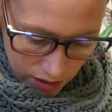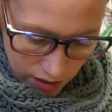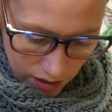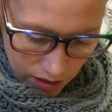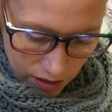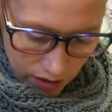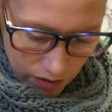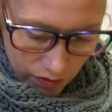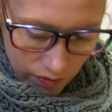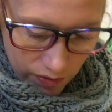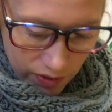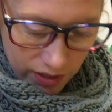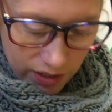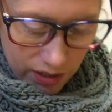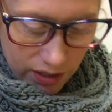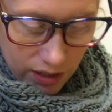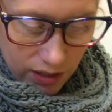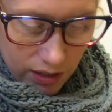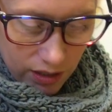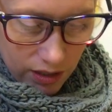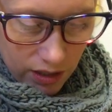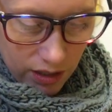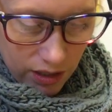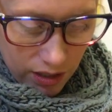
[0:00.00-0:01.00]
other way's
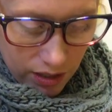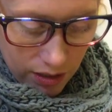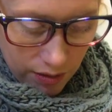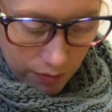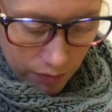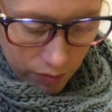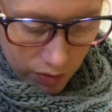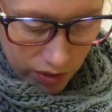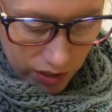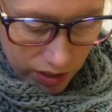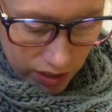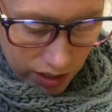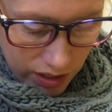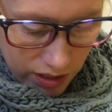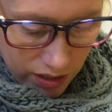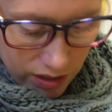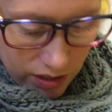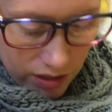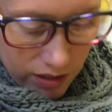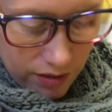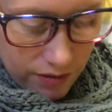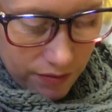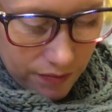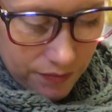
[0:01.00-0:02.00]
not lining up well
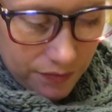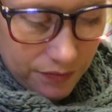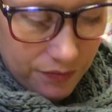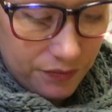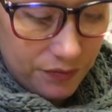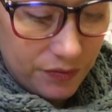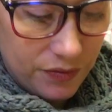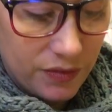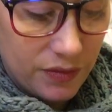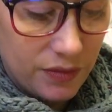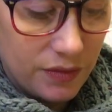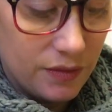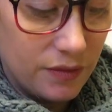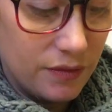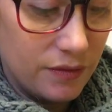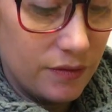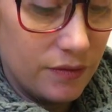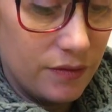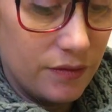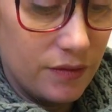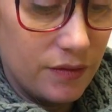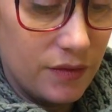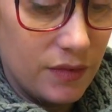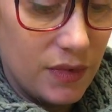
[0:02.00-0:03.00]
either.
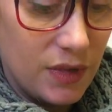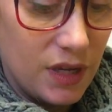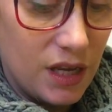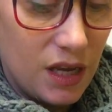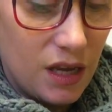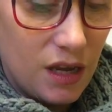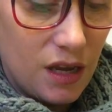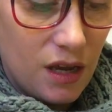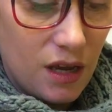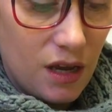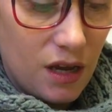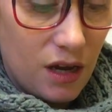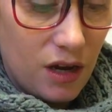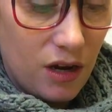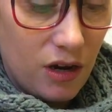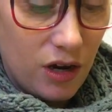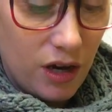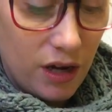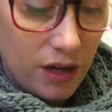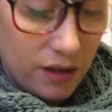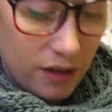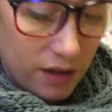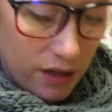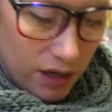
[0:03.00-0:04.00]

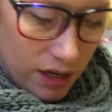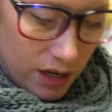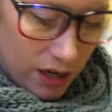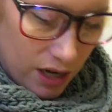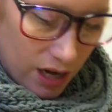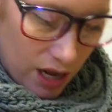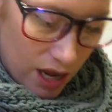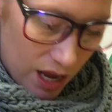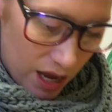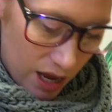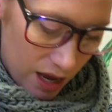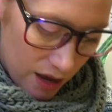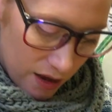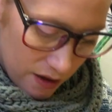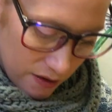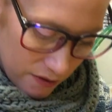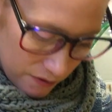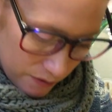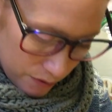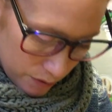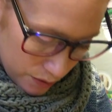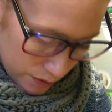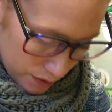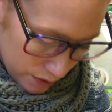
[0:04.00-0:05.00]
Alright, then in
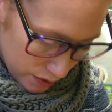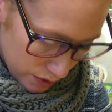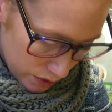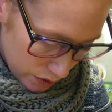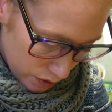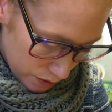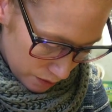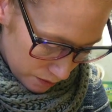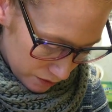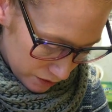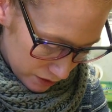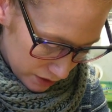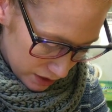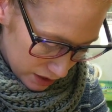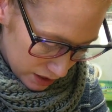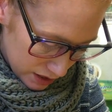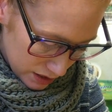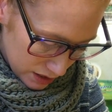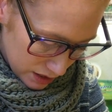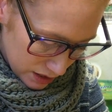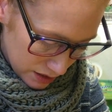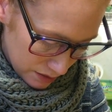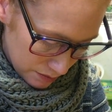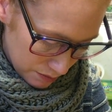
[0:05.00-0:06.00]
half, hopefully this
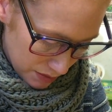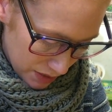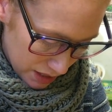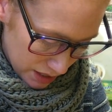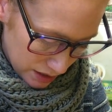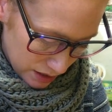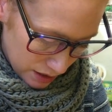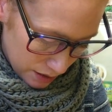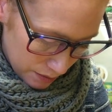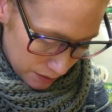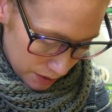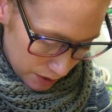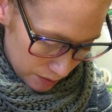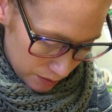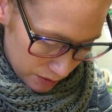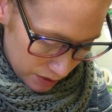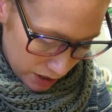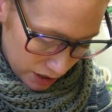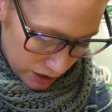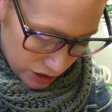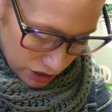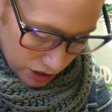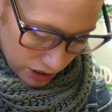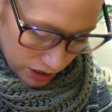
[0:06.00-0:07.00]
doesn't mess up our
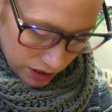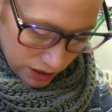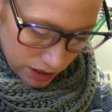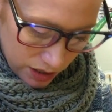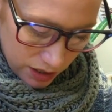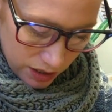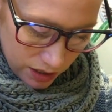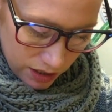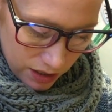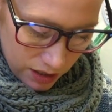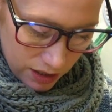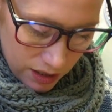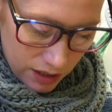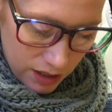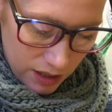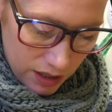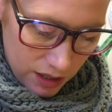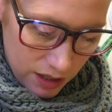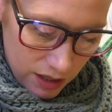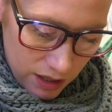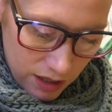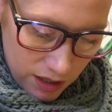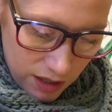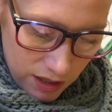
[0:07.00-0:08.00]
project.
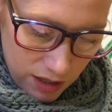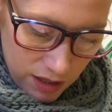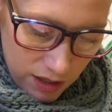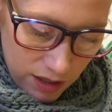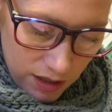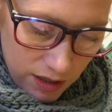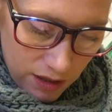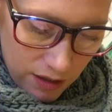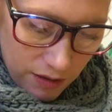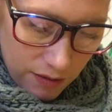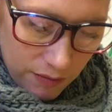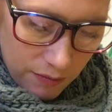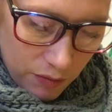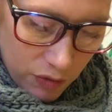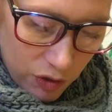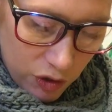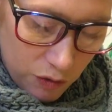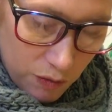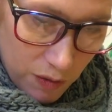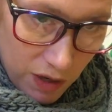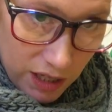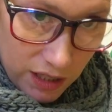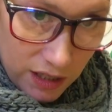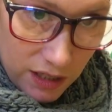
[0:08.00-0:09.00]
Push
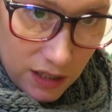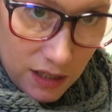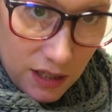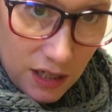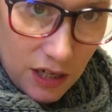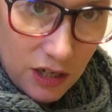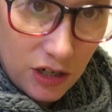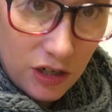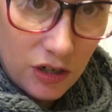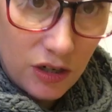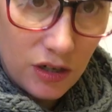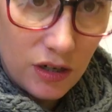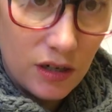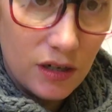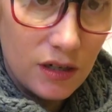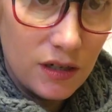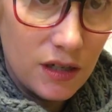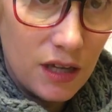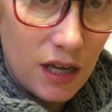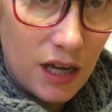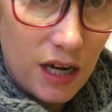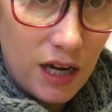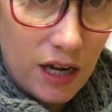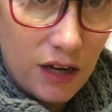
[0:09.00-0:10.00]
back to the center,
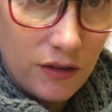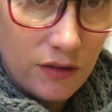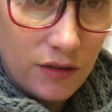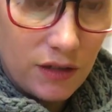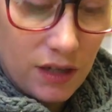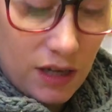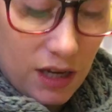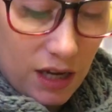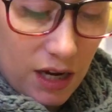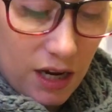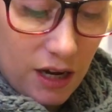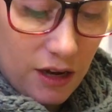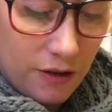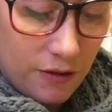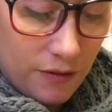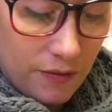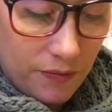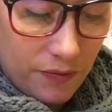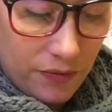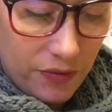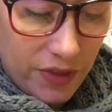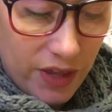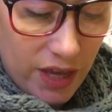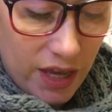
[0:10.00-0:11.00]
slide out,
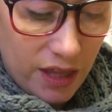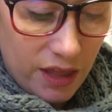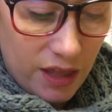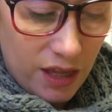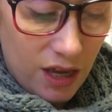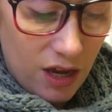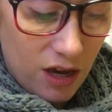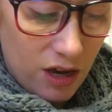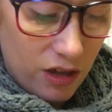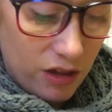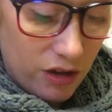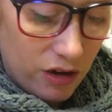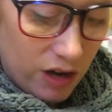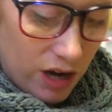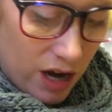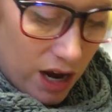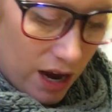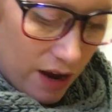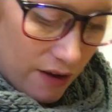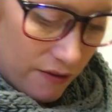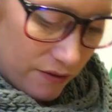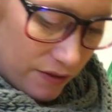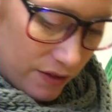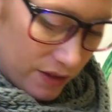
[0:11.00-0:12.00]
and the other
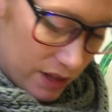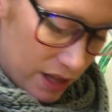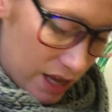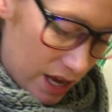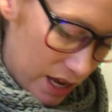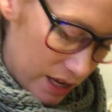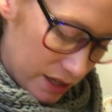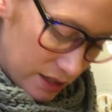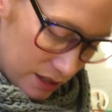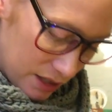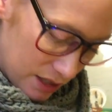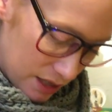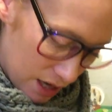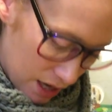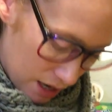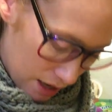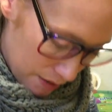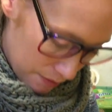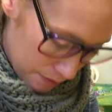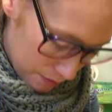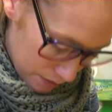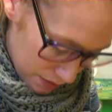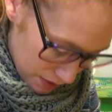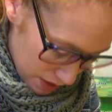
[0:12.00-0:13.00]
half. Last time,